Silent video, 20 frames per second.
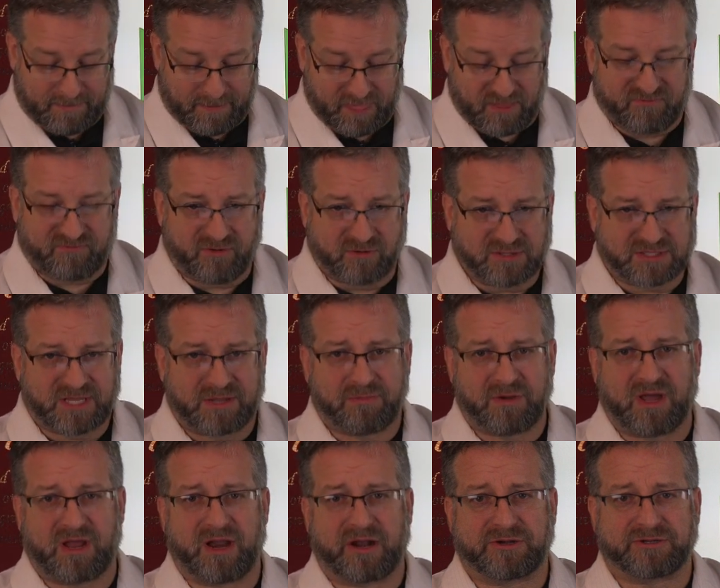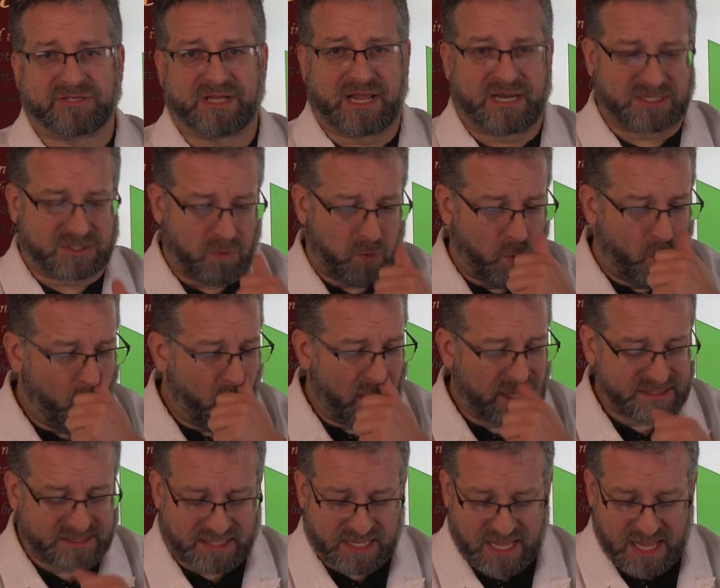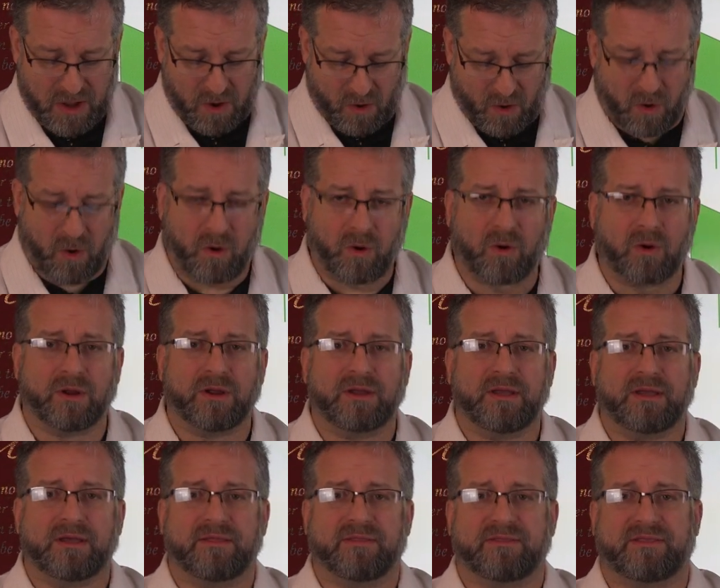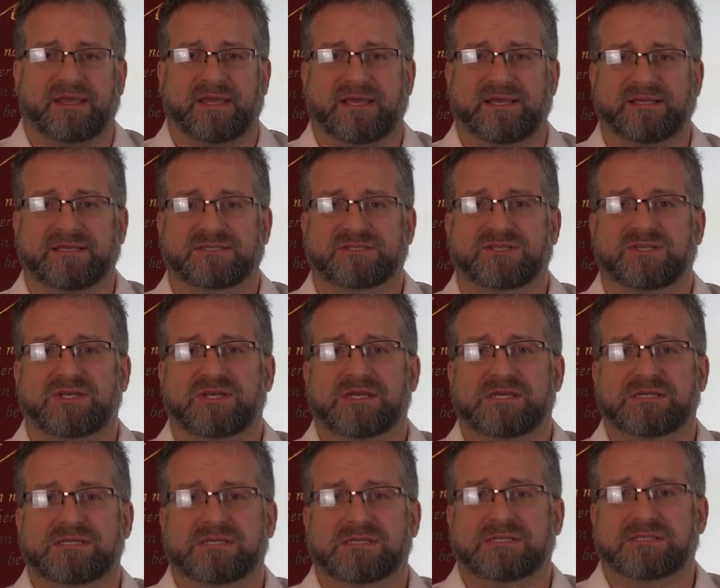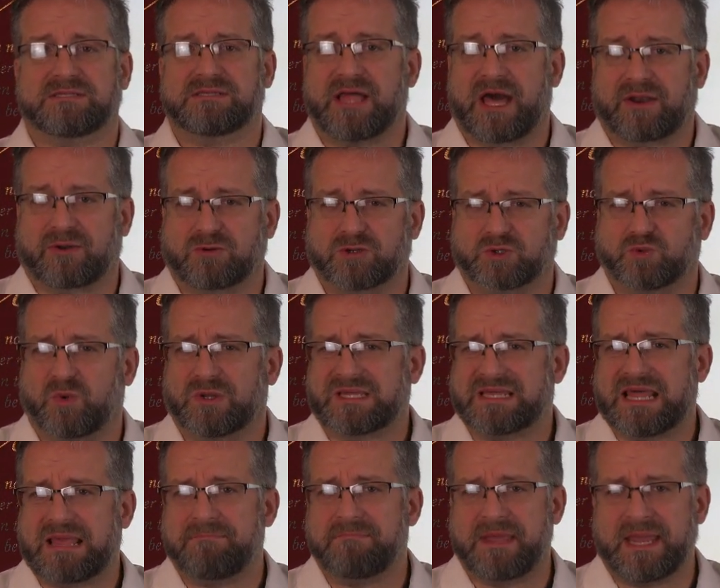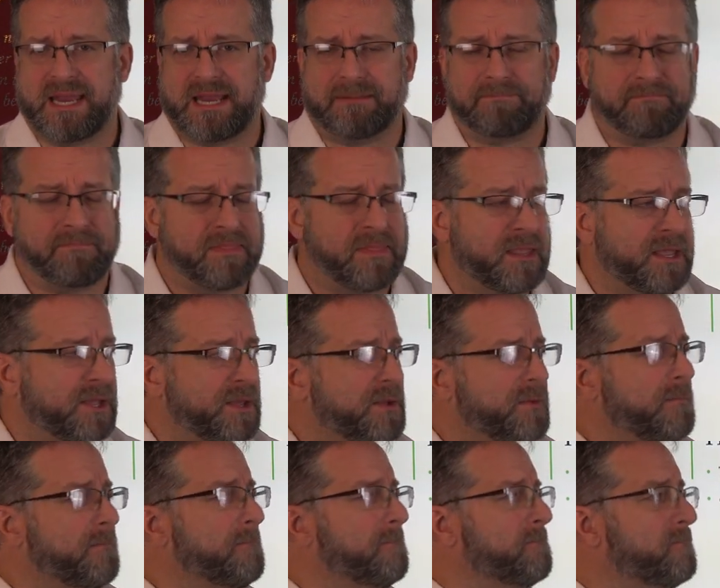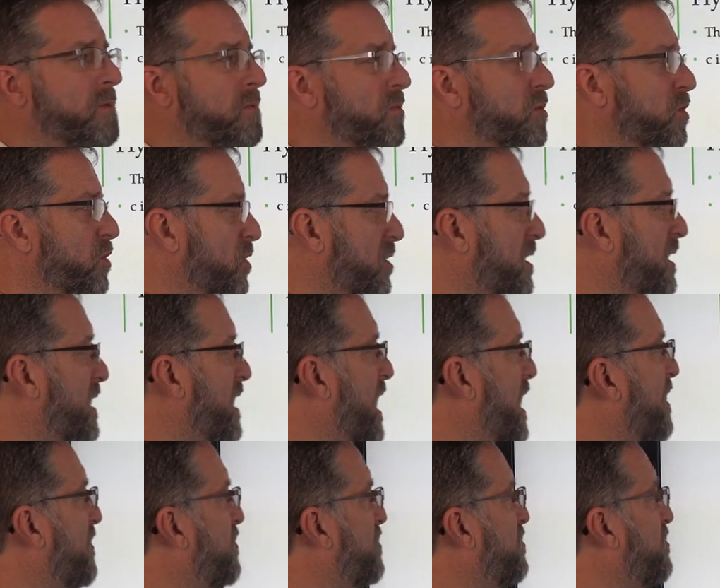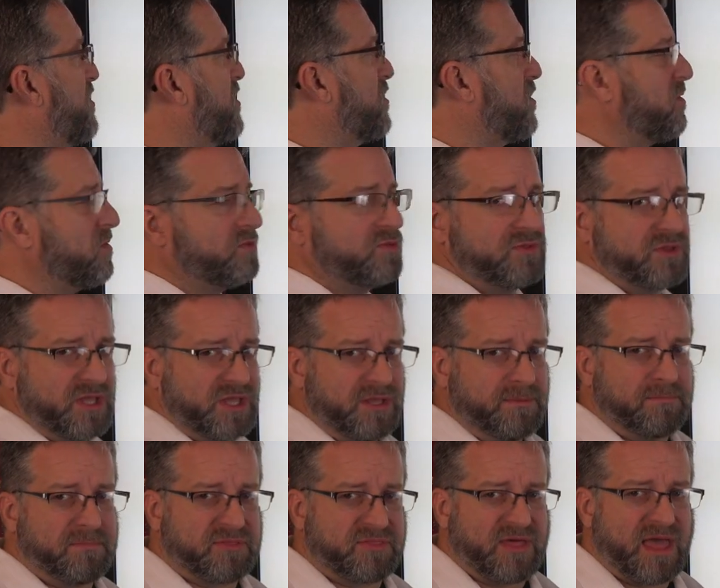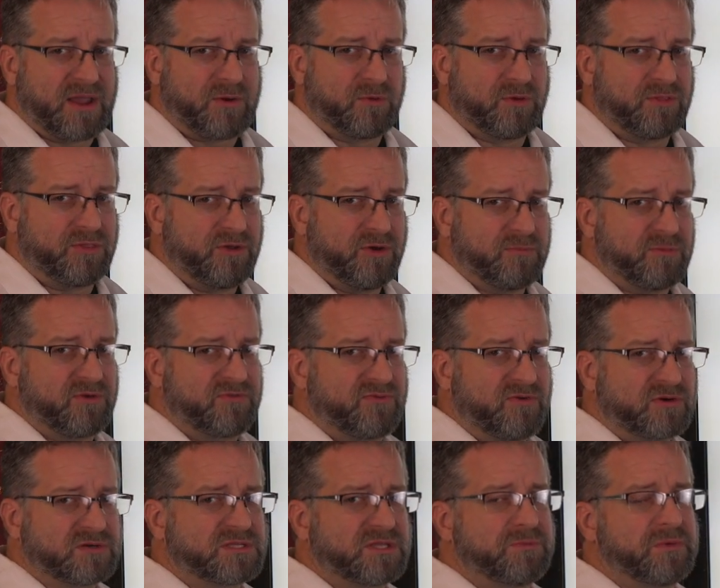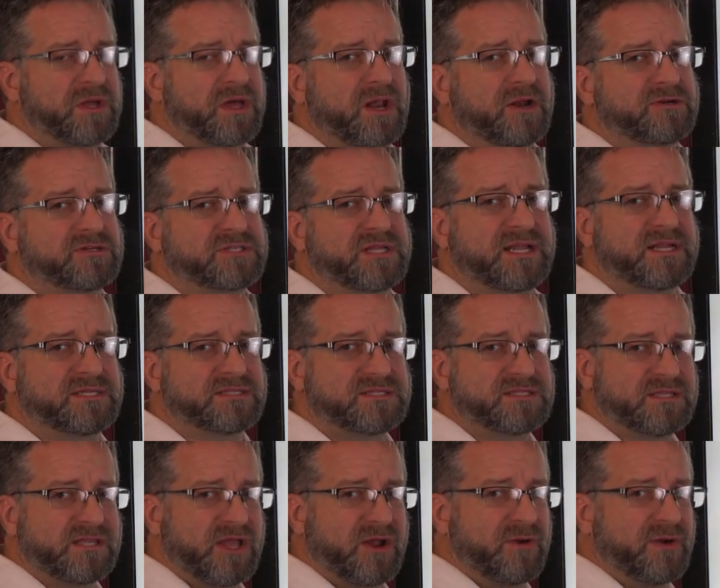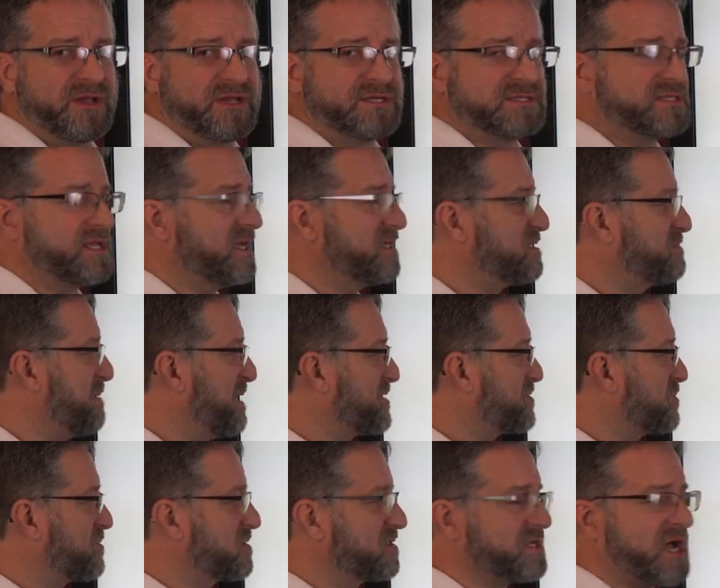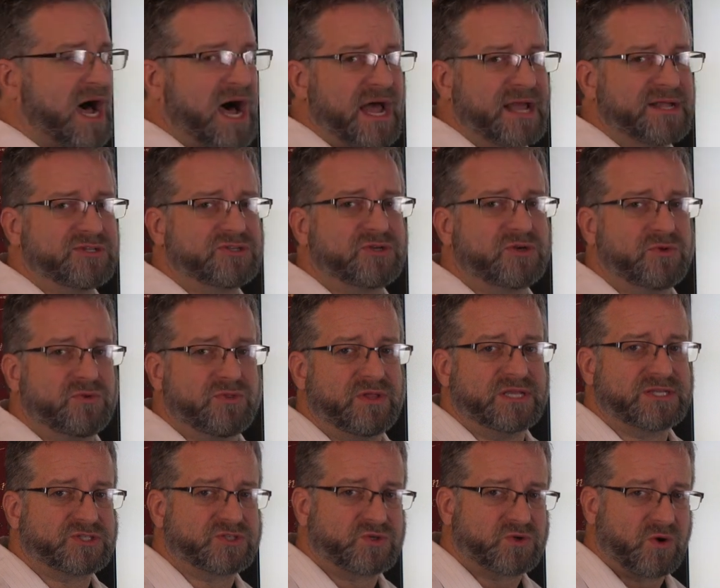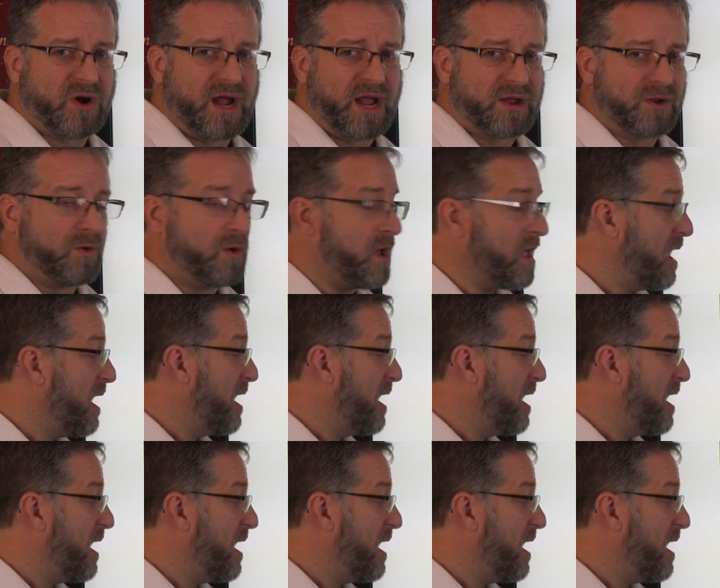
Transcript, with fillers: The first thing we have got to understand is what are these letters? What do they mean? When we're looking at the, the Pythagorean theorem, the first thing we have got to understand is there is a special side to this triangle.